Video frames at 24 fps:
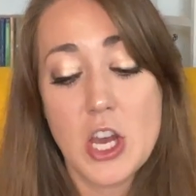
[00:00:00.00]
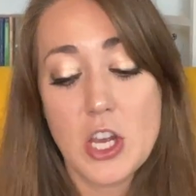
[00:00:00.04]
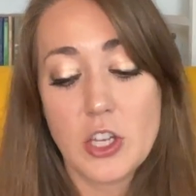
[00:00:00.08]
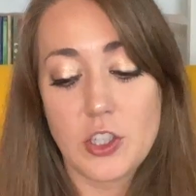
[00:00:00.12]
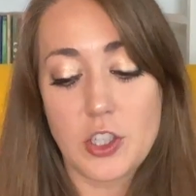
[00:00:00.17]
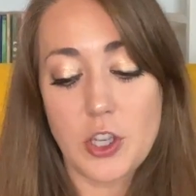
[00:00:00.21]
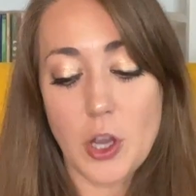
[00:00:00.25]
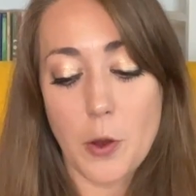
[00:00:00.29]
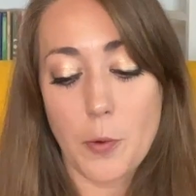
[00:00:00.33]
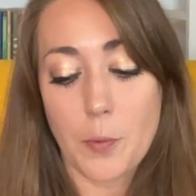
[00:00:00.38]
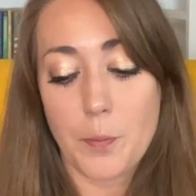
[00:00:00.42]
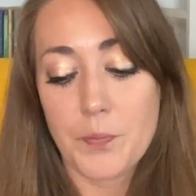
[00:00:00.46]

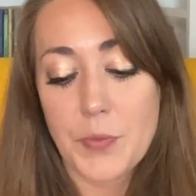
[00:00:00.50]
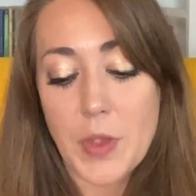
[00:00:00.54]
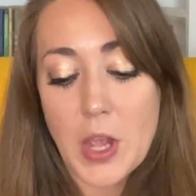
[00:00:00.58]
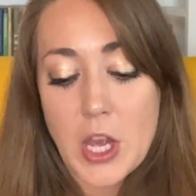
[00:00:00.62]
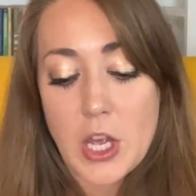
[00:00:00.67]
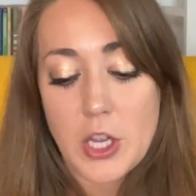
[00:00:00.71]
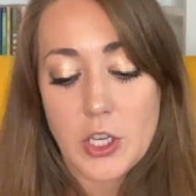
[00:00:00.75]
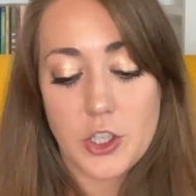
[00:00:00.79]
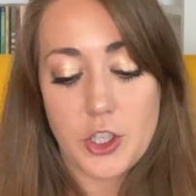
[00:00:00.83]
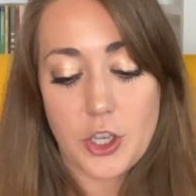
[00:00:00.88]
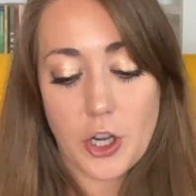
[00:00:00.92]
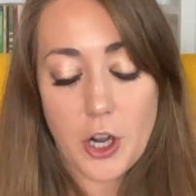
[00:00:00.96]
So
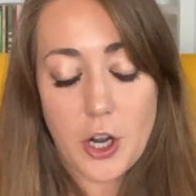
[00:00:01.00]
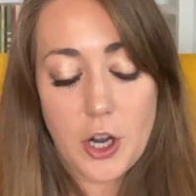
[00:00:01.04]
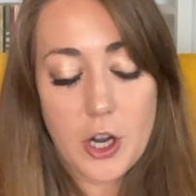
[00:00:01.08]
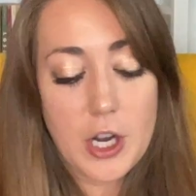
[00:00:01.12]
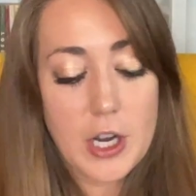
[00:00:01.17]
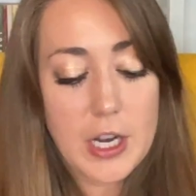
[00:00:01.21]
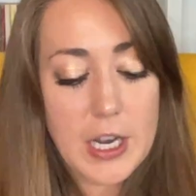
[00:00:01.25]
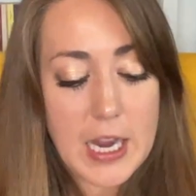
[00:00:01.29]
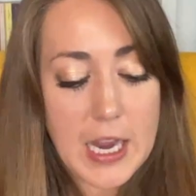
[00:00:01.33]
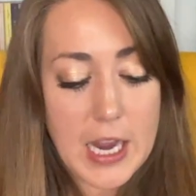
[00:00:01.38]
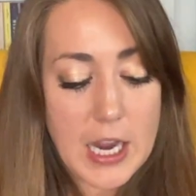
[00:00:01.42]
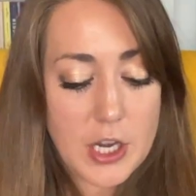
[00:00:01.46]

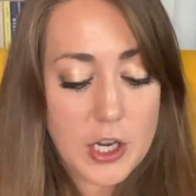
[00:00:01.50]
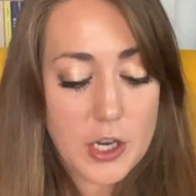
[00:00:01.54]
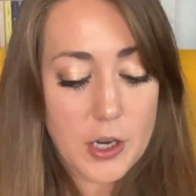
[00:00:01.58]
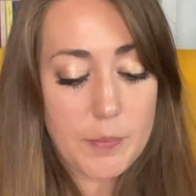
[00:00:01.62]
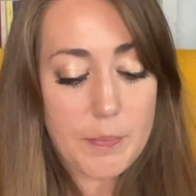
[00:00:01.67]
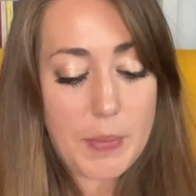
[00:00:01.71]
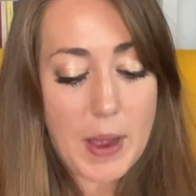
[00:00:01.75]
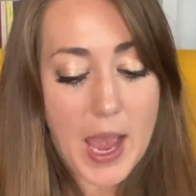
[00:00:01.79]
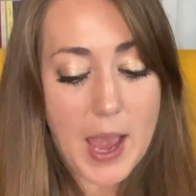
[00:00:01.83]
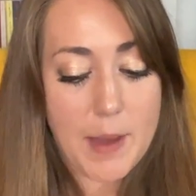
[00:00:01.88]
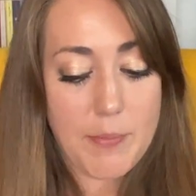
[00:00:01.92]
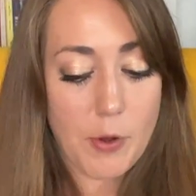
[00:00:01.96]
turn in your
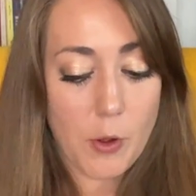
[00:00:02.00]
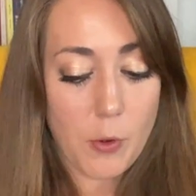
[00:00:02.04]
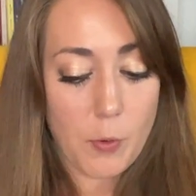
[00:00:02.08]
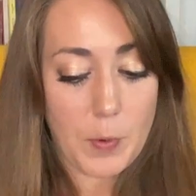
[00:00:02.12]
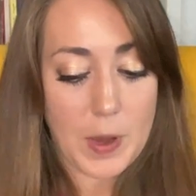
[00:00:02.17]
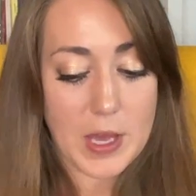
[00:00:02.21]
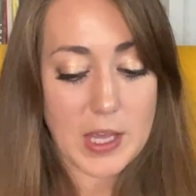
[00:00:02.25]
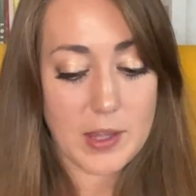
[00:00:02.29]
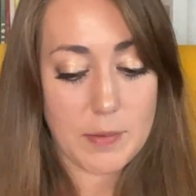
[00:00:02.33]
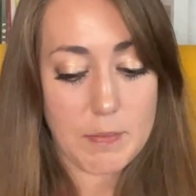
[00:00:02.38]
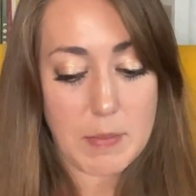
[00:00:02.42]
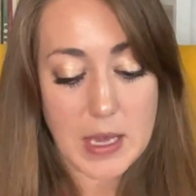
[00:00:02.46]
Bible
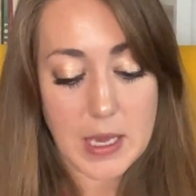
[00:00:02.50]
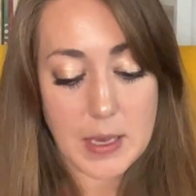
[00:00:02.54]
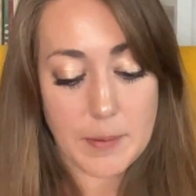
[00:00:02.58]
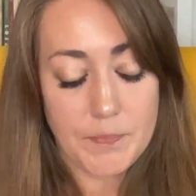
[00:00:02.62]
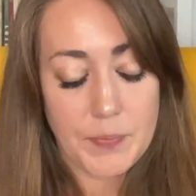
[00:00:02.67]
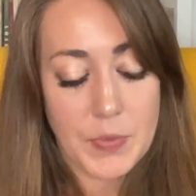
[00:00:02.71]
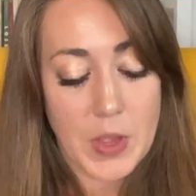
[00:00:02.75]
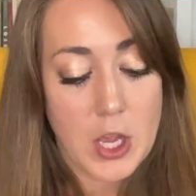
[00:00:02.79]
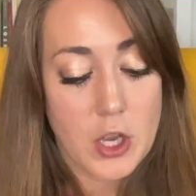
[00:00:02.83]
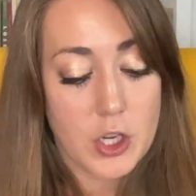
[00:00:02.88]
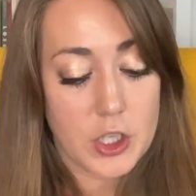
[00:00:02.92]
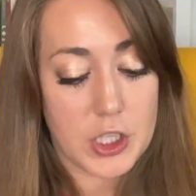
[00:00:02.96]
with me
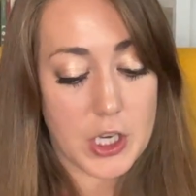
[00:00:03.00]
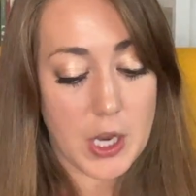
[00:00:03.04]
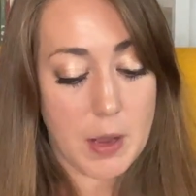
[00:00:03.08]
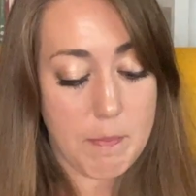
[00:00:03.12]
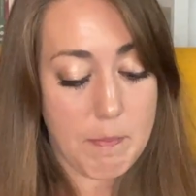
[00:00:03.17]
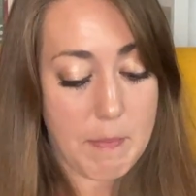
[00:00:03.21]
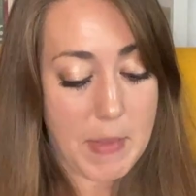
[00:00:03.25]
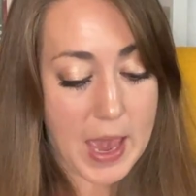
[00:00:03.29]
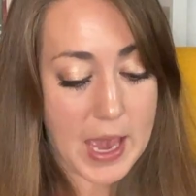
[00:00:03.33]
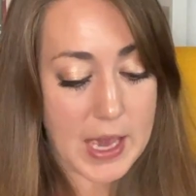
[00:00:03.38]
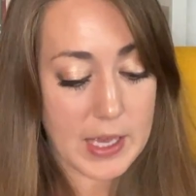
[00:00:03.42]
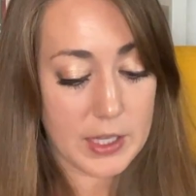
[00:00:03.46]
to
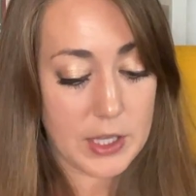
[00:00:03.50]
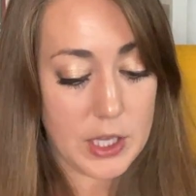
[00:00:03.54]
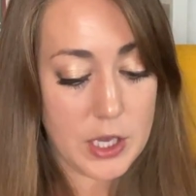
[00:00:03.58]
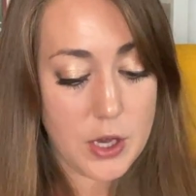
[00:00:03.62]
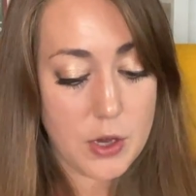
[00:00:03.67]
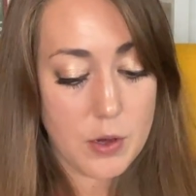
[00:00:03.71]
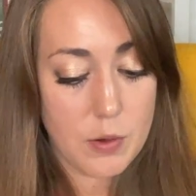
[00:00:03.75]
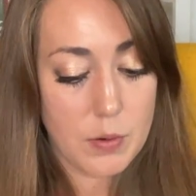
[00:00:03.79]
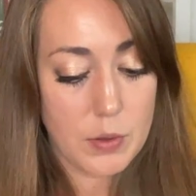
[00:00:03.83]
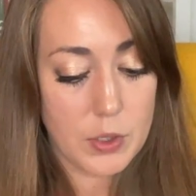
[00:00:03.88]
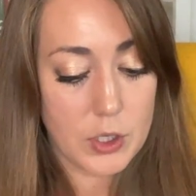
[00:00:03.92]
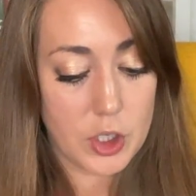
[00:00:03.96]

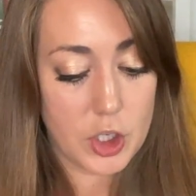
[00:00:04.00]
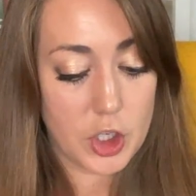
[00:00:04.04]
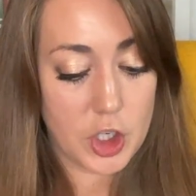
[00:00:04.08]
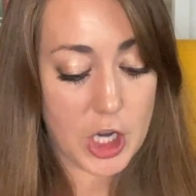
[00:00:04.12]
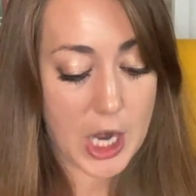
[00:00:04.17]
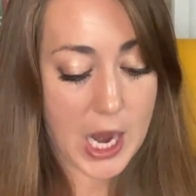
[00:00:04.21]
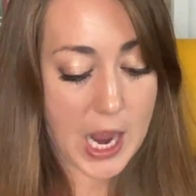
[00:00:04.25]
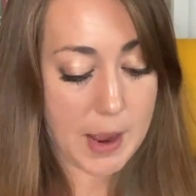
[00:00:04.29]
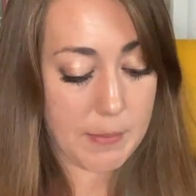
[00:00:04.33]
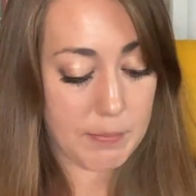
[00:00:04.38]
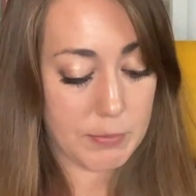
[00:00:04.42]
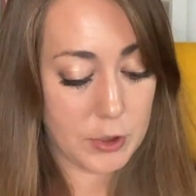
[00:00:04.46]
Matthew
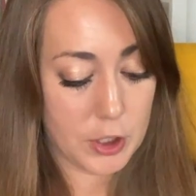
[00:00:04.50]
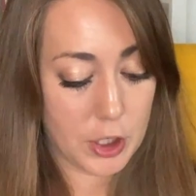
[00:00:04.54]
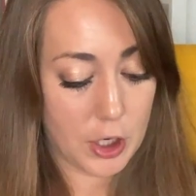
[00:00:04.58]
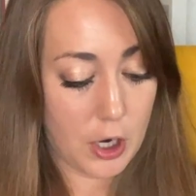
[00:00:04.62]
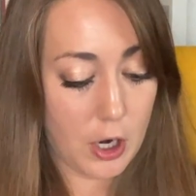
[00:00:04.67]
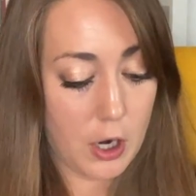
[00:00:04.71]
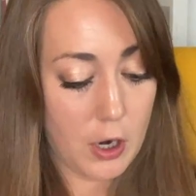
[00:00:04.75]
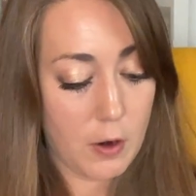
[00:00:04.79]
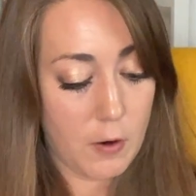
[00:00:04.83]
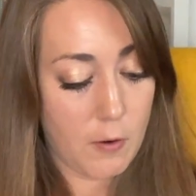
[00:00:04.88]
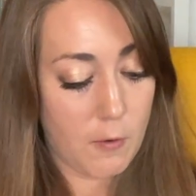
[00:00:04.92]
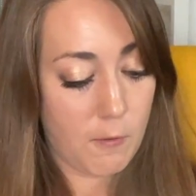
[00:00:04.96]

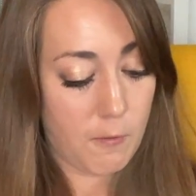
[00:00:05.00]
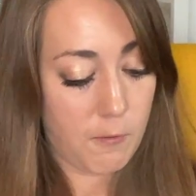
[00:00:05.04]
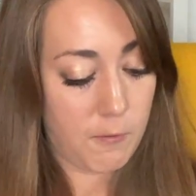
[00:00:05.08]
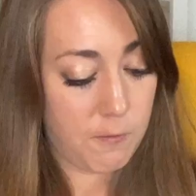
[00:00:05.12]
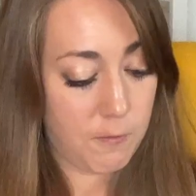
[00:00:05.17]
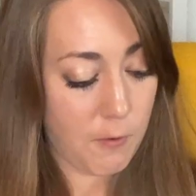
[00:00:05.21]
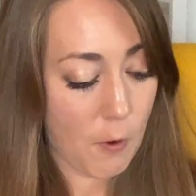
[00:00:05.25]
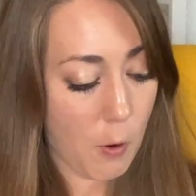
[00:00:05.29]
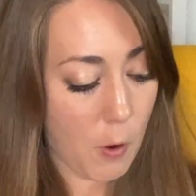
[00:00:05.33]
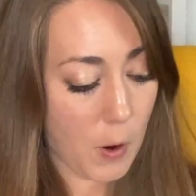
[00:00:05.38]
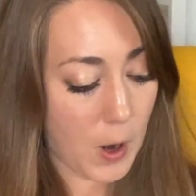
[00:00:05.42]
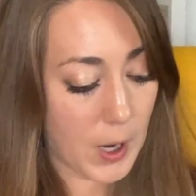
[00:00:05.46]
chapter
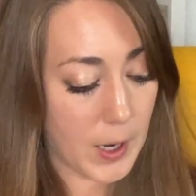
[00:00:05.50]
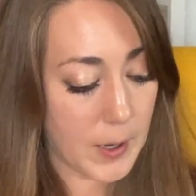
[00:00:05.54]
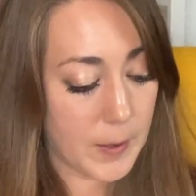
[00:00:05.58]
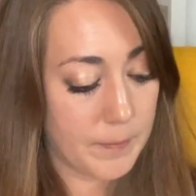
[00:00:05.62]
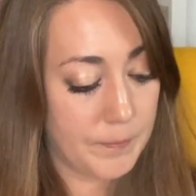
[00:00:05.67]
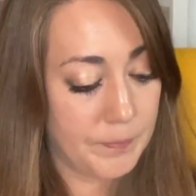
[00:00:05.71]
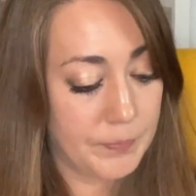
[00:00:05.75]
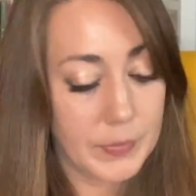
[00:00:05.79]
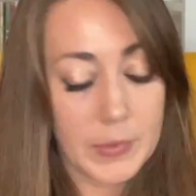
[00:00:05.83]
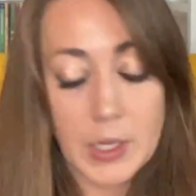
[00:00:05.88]
four.